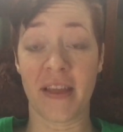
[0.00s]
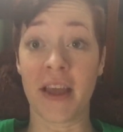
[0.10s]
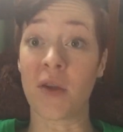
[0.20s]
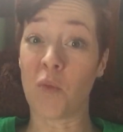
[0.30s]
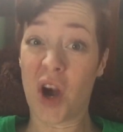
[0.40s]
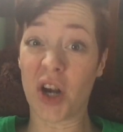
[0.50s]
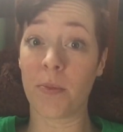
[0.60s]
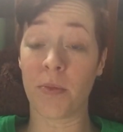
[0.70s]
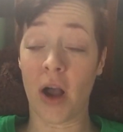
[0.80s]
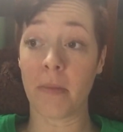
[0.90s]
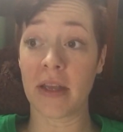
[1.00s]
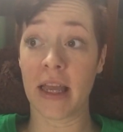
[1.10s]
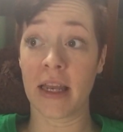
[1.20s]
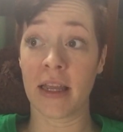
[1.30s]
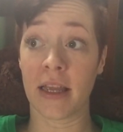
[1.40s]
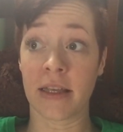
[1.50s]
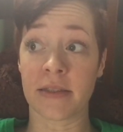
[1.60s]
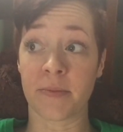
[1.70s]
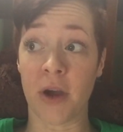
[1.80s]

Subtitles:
then water propagating is